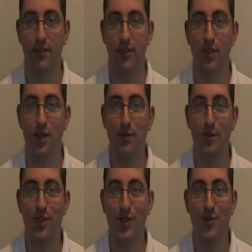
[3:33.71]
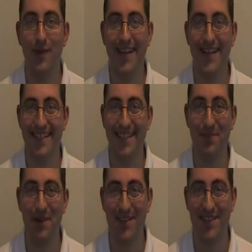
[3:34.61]
So don't do too many
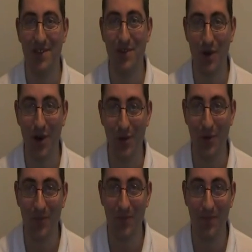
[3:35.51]
deep breaths in a row.